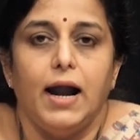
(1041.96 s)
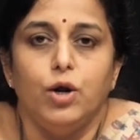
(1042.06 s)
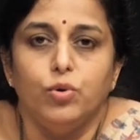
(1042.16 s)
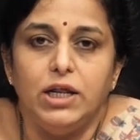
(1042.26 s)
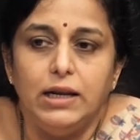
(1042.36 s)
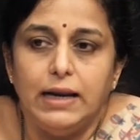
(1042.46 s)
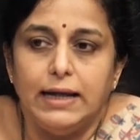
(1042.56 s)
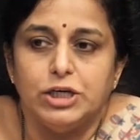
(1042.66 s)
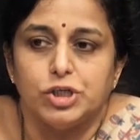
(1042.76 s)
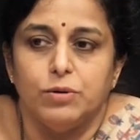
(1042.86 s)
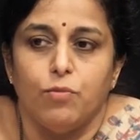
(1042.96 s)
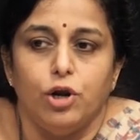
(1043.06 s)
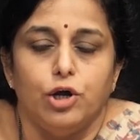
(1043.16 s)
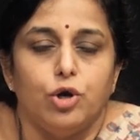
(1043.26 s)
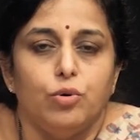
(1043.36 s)
Endothelial adhesion
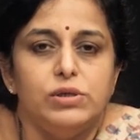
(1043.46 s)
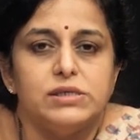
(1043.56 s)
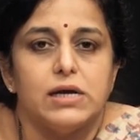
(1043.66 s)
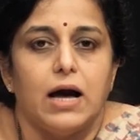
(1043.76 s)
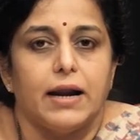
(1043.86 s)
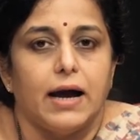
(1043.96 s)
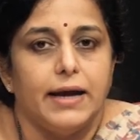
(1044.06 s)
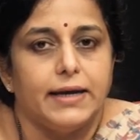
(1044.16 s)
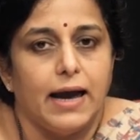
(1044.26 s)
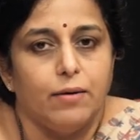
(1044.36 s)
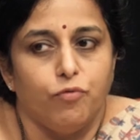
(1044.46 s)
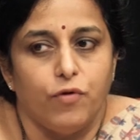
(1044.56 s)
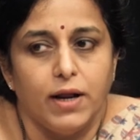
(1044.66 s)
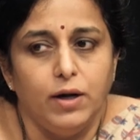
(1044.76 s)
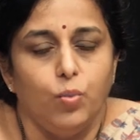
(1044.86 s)
molecules are
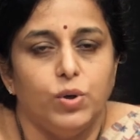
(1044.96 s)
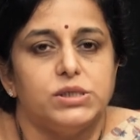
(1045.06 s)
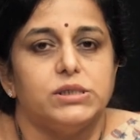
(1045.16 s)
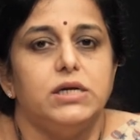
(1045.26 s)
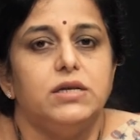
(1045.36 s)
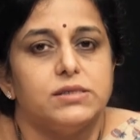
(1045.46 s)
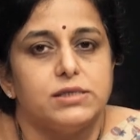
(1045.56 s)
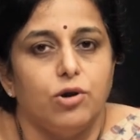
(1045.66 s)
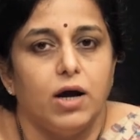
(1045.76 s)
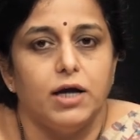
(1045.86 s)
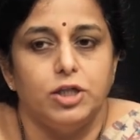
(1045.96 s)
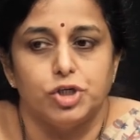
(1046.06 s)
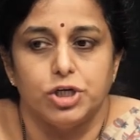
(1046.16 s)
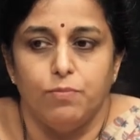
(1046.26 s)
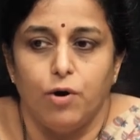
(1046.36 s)
ICAM1, which is intercellular
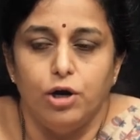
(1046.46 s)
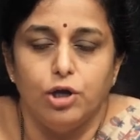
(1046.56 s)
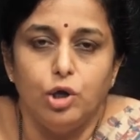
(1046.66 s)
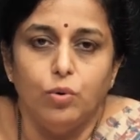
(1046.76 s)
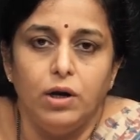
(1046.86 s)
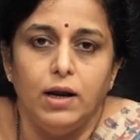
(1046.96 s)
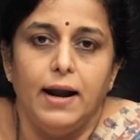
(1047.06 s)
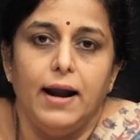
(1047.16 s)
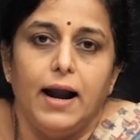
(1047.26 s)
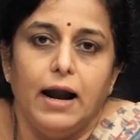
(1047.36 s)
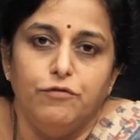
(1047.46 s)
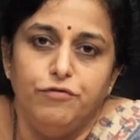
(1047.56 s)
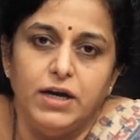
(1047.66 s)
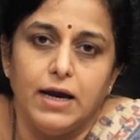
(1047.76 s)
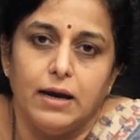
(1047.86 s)
adhesion molecule, and
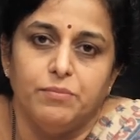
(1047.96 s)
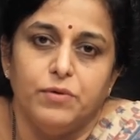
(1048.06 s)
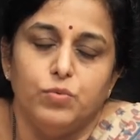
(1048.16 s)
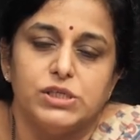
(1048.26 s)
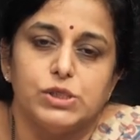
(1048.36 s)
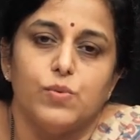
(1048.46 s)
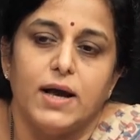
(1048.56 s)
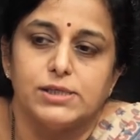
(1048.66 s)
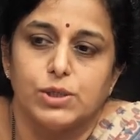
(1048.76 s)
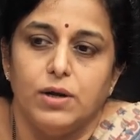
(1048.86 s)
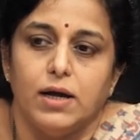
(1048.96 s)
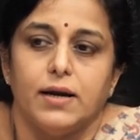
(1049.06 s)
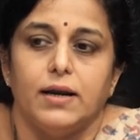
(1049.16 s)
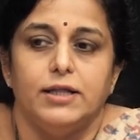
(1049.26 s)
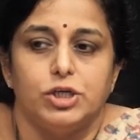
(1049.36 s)
VCAM, which is
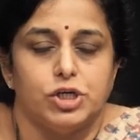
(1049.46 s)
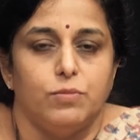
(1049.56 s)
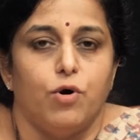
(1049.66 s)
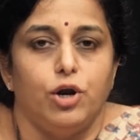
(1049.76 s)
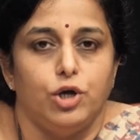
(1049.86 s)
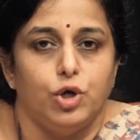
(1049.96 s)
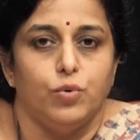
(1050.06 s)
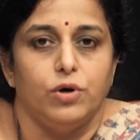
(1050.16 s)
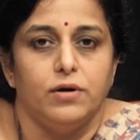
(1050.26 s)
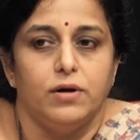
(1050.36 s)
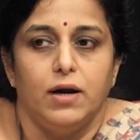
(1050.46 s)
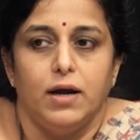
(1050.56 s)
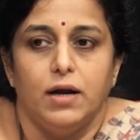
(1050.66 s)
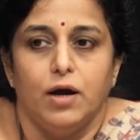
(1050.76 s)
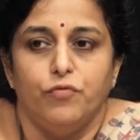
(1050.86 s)
vascular adhesion molecule.
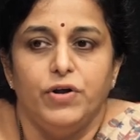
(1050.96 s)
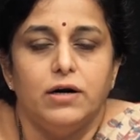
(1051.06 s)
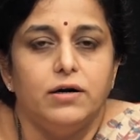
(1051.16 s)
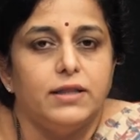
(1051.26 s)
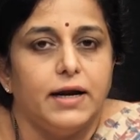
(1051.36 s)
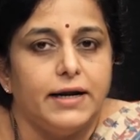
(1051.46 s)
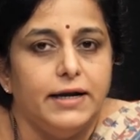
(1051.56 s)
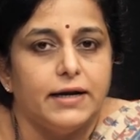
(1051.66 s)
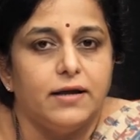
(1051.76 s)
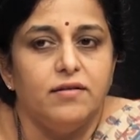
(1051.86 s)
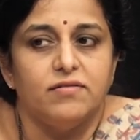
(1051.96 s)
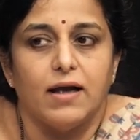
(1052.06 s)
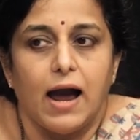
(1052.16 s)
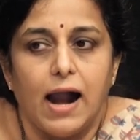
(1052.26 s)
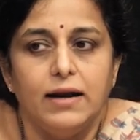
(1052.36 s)
Now, we learnt that
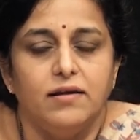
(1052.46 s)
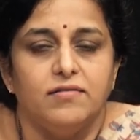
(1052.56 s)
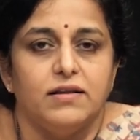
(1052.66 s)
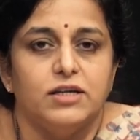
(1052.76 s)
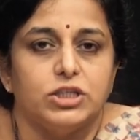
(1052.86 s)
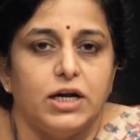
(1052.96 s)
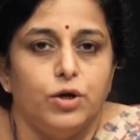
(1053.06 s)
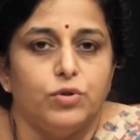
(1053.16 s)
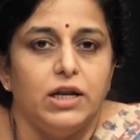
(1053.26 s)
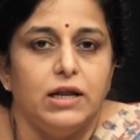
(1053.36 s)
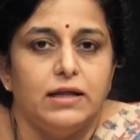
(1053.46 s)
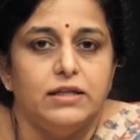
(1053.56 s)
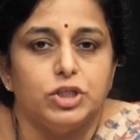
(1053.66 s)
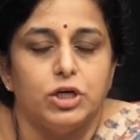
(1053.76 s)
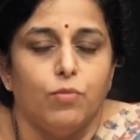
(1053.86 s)
integrins and these endothelial
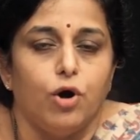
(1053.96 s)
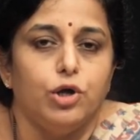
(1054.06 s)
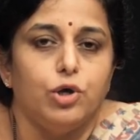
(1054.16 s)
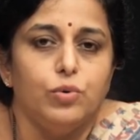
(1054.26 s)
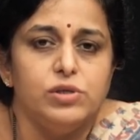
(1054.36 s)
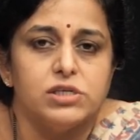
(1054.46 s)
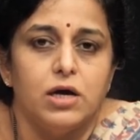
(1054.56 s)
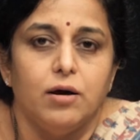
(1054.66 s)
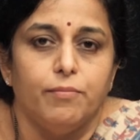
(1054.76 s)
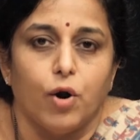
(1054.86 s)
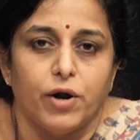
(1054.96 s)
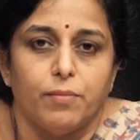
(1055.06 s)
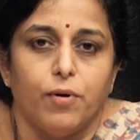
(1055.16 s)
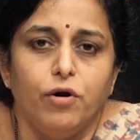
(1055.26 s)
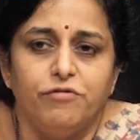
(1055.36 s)
adhesion molecules brought
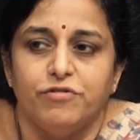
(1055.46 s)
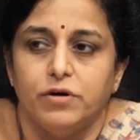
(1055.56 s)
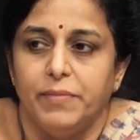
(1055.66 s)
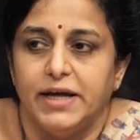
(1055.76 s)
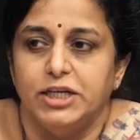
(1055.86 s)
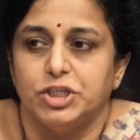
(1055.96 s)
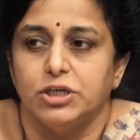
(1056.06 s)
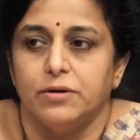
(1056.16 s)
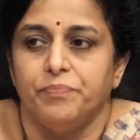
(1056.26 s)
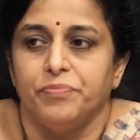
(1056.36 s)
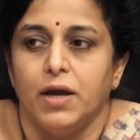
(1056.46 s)
about firm adhesion.